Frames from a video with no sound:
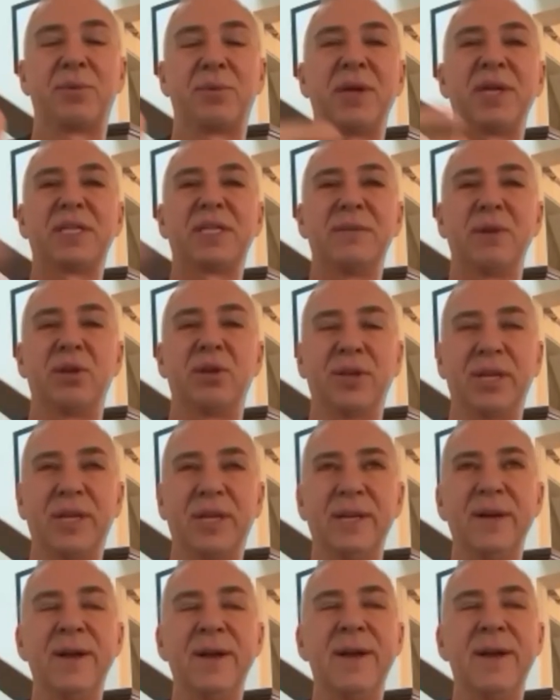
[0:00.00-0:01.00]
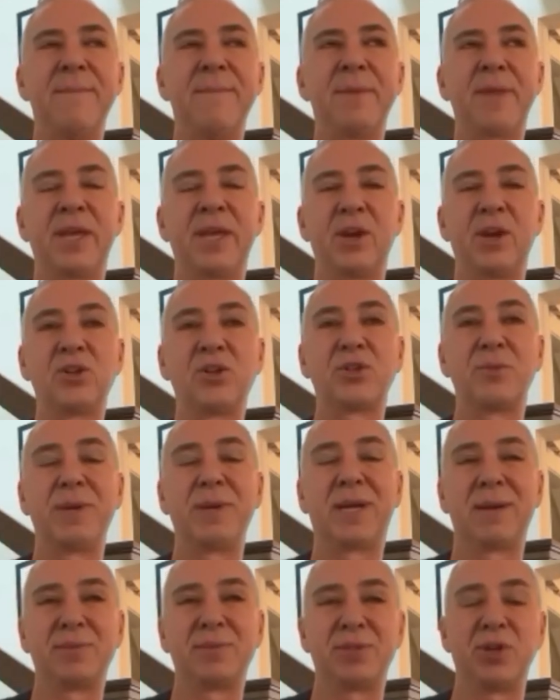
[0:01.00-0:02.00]
predictability. It also
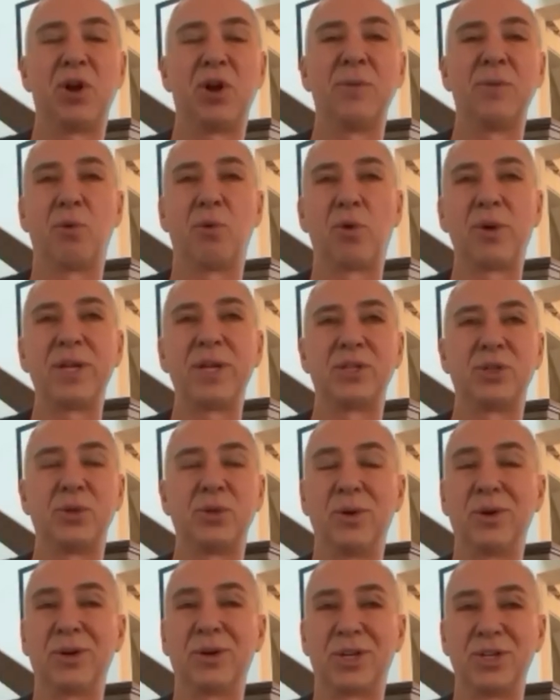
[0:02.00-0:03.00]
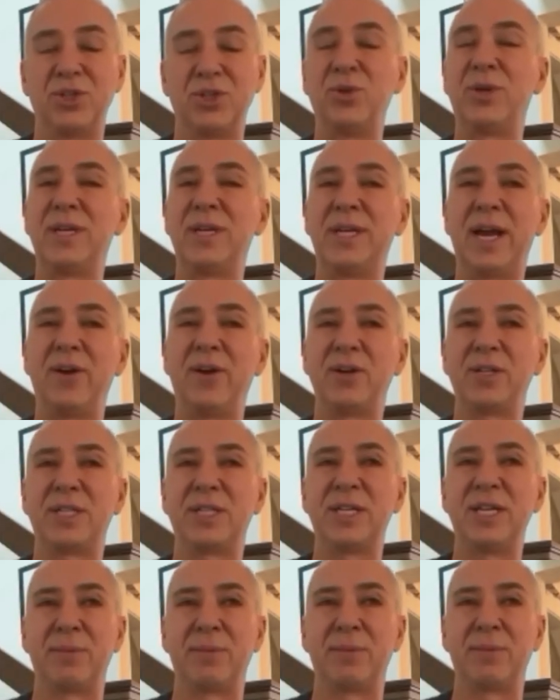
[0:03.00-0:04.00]
becomes an onboarding tool because you can
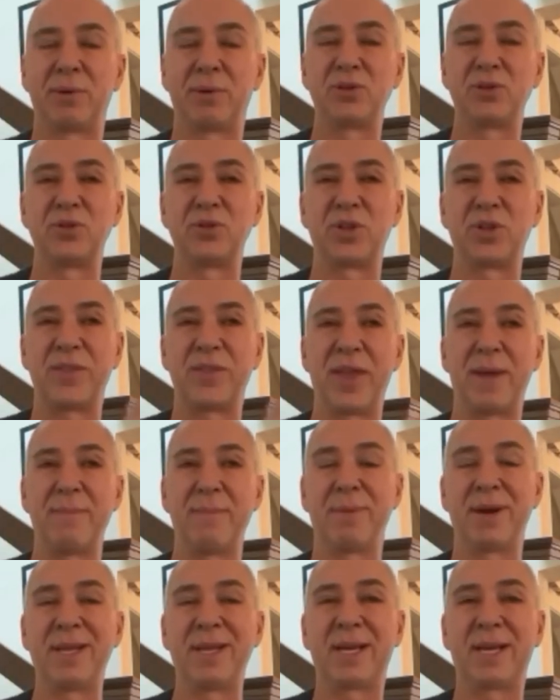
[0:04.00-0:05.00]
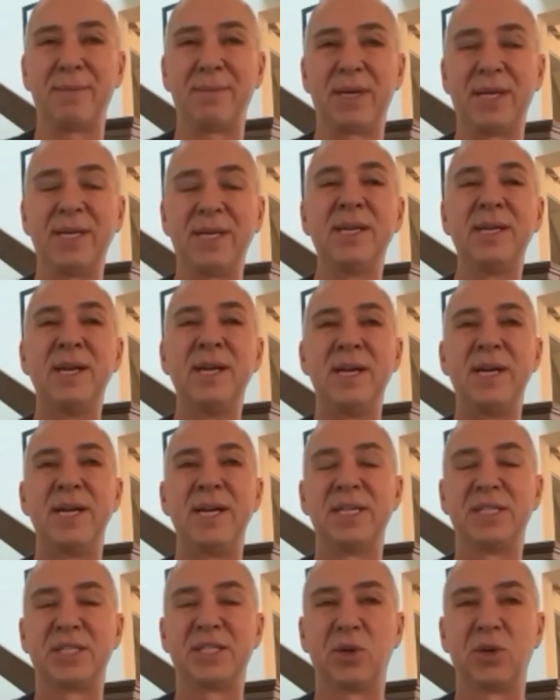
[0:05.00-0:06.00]
guarantee the person who's got that money coming in
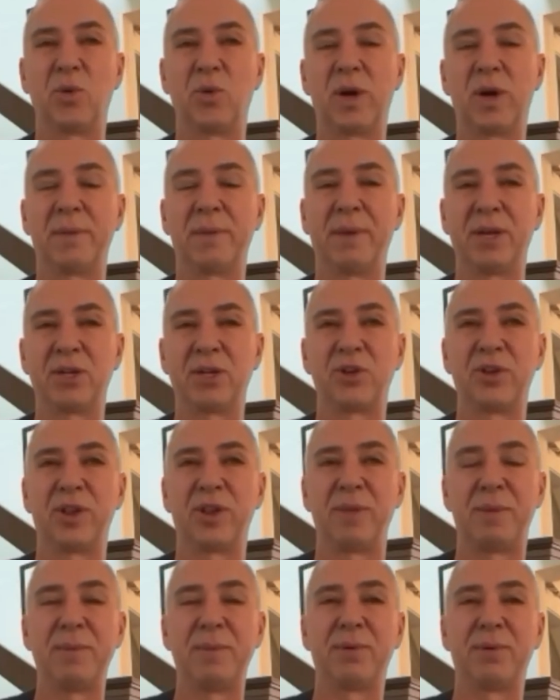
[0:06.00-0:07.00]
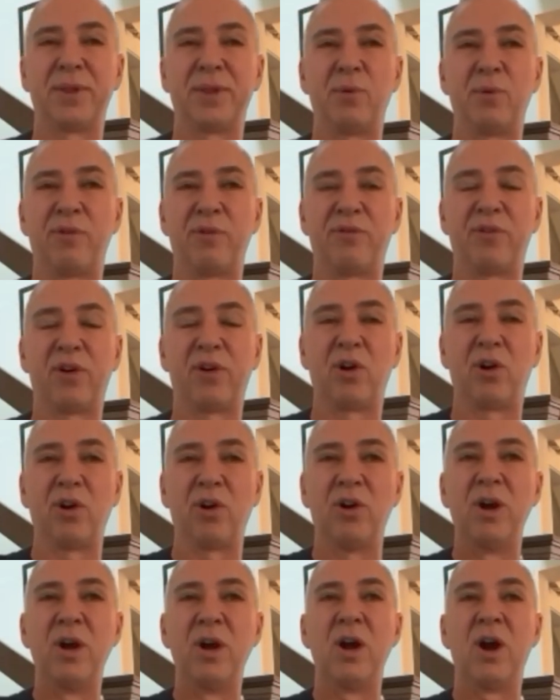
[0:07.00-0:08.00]
is going to want to make sure that people they
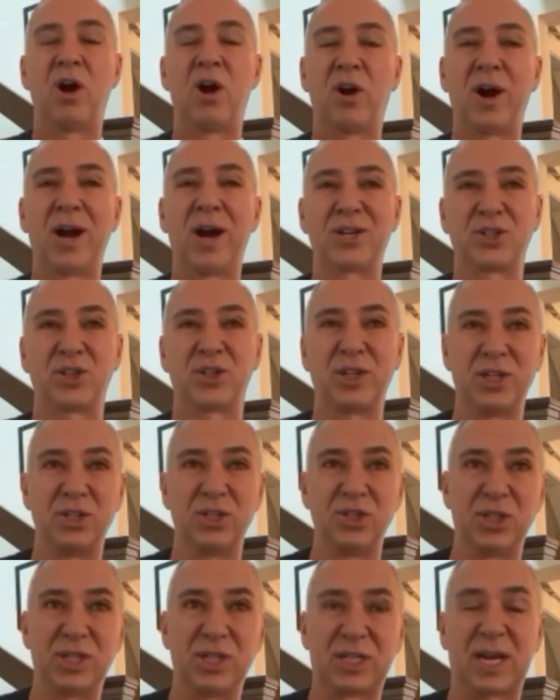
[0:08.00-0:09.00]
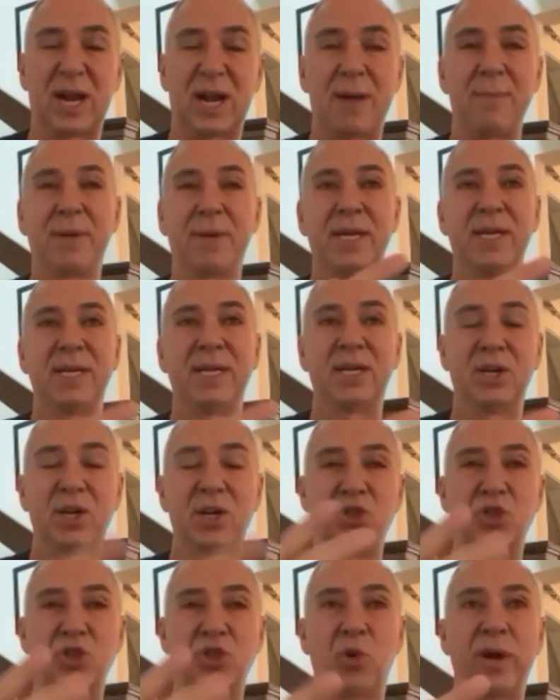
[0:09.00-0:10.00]
refer are actually coming in and
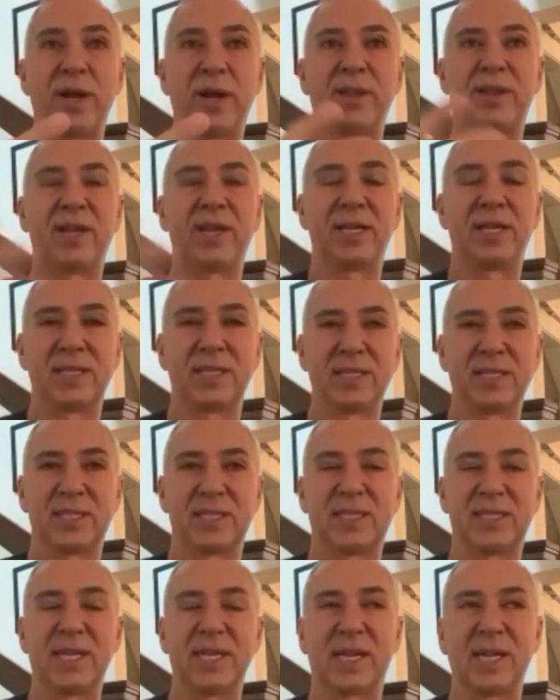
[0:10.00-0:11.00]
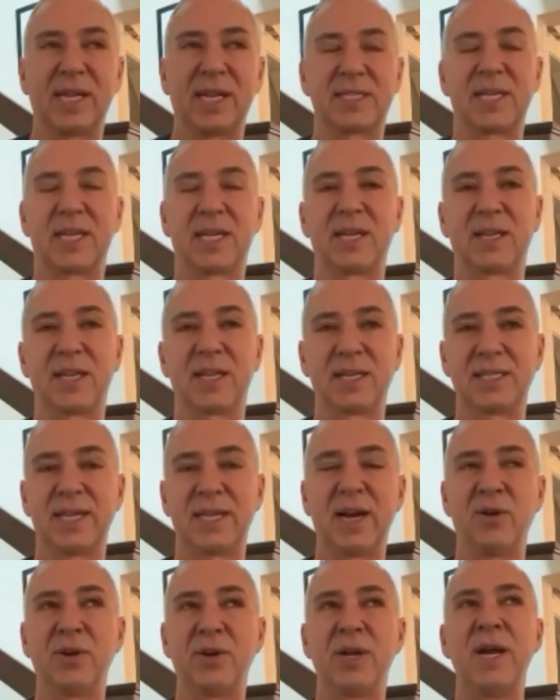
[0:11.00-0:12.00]
enjoying things and sticking things
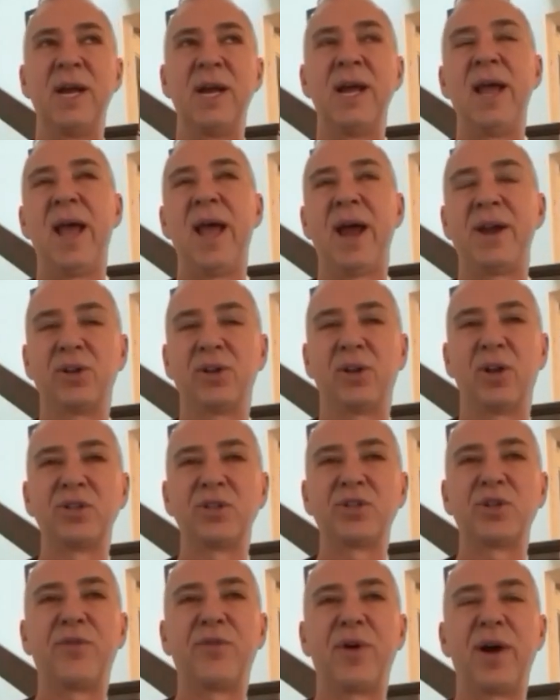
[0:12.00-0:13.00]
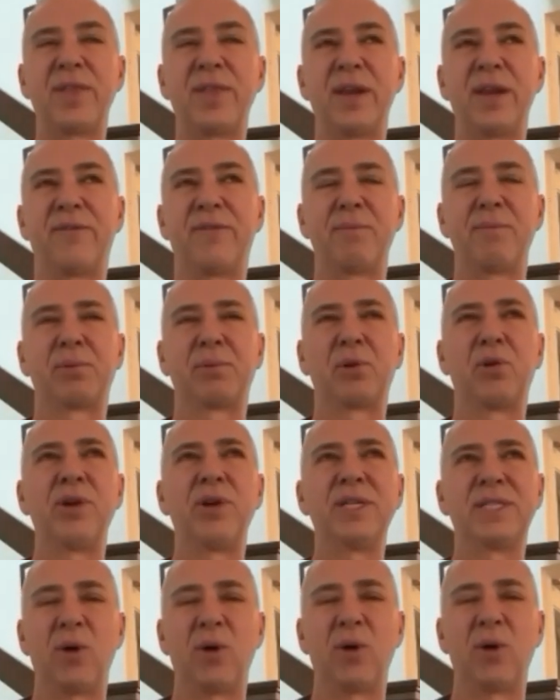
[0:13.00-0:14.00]
out. And you'll also find that if
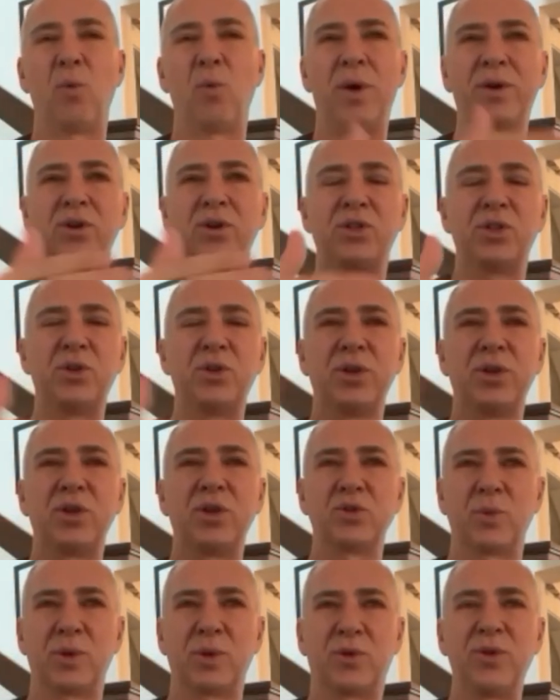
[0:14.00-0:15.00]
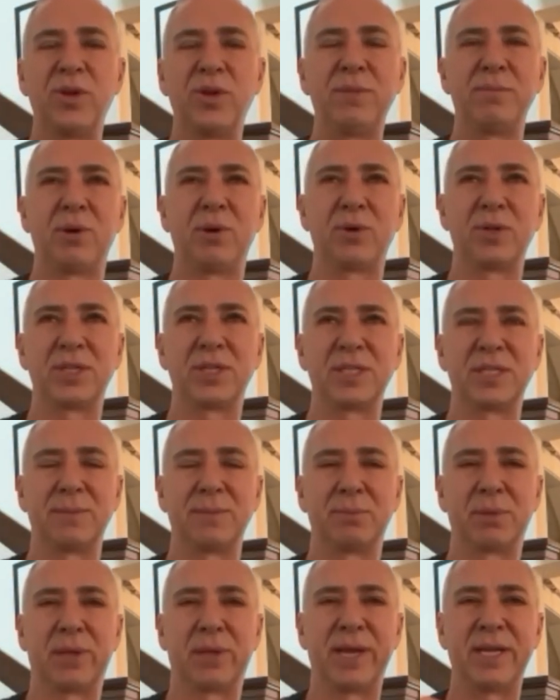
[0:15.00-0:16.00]
employees get 1 or 2 of those recruiting bonuses
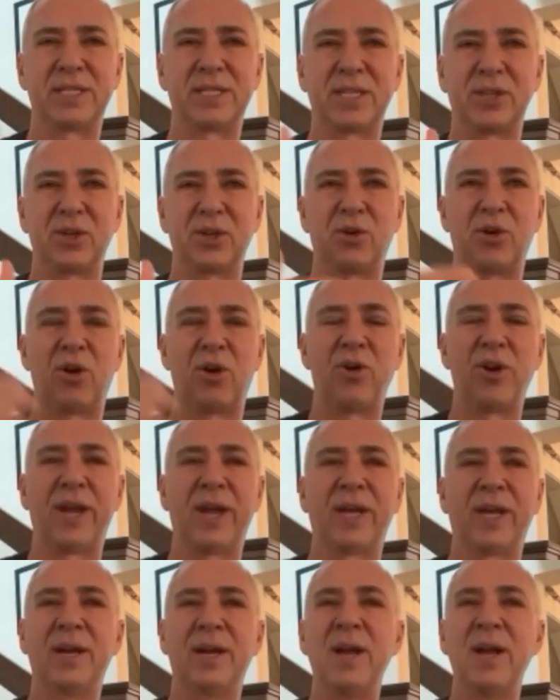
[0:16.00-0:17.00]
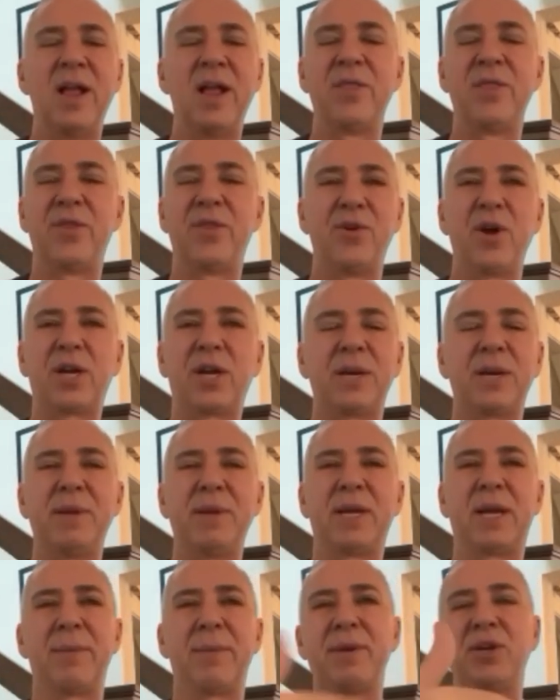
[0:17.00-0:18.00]
in place that they're earning, they're not going to
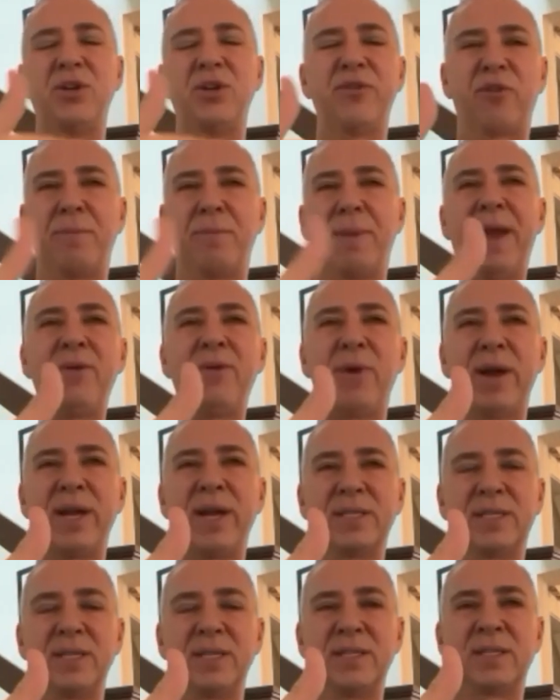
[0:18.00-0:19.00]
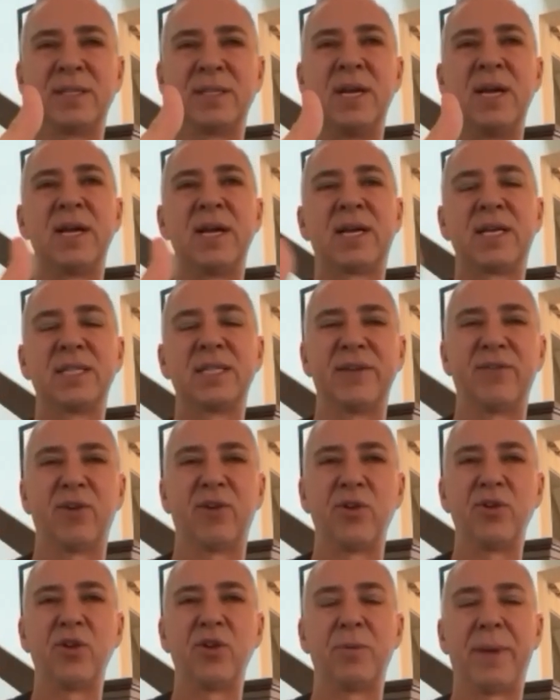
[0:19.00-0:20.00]
be coming to you for pay raises because they've
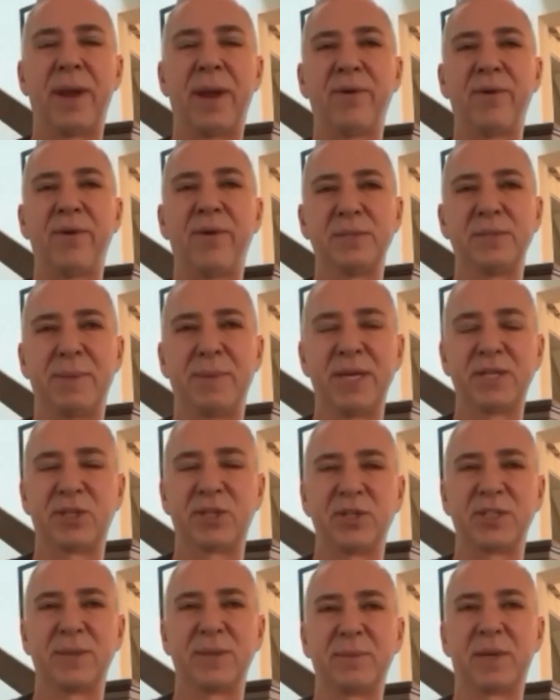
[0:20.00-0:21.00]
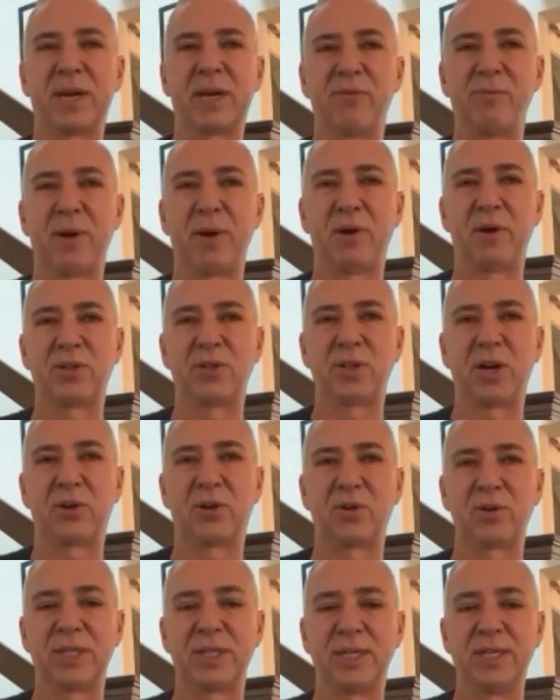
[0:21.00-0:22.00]
earned their pay raise based on some kind of
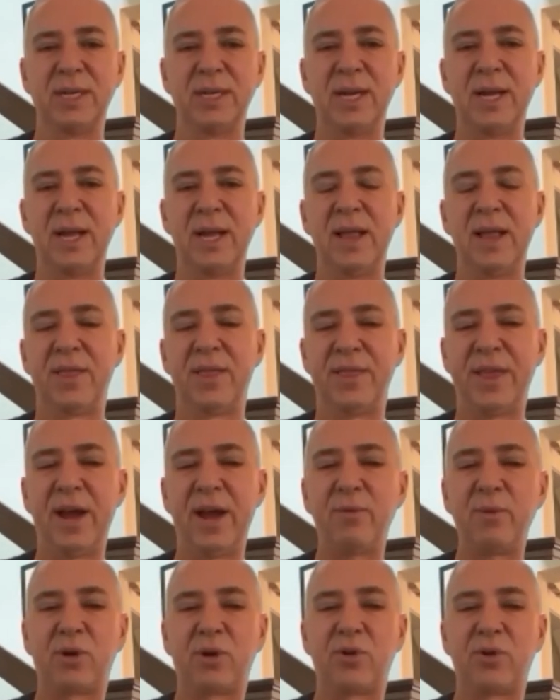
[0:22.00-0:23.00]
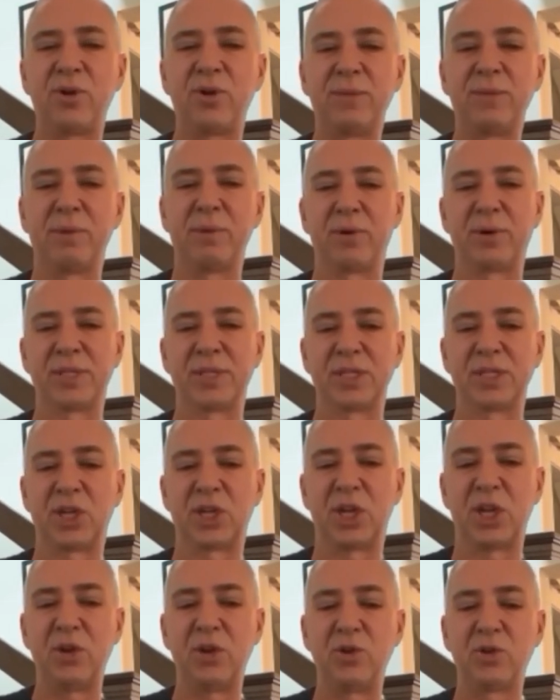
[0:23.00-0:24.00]
meritocracy. That recruiting bonus is
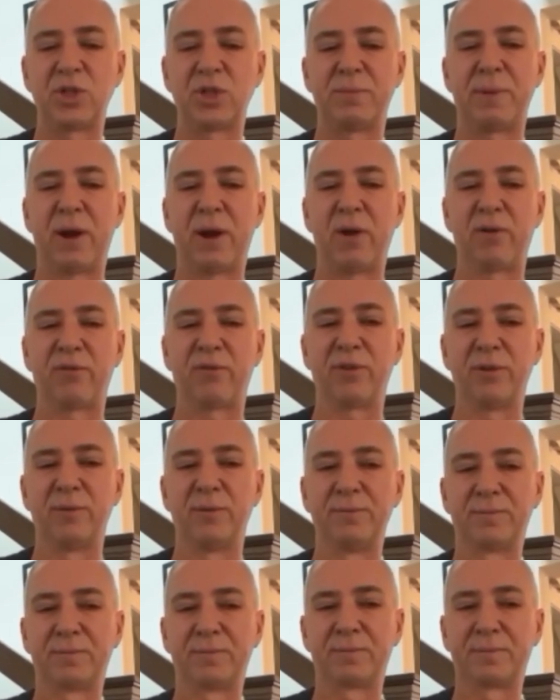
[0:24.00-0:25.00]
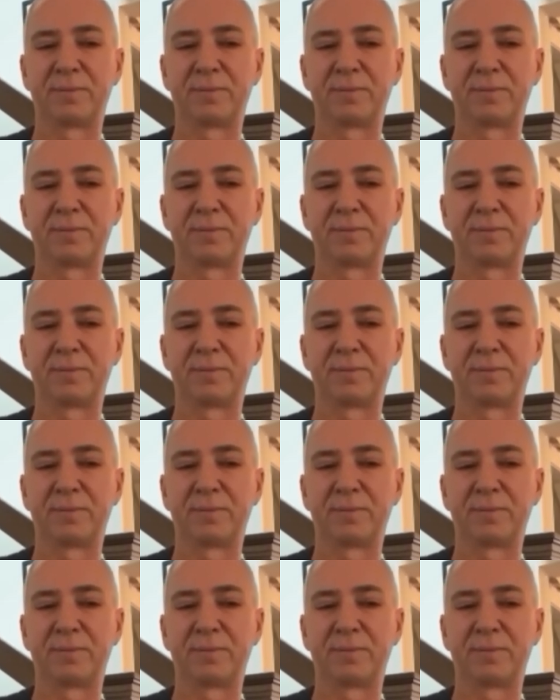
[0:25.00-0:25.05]
hugely powerful.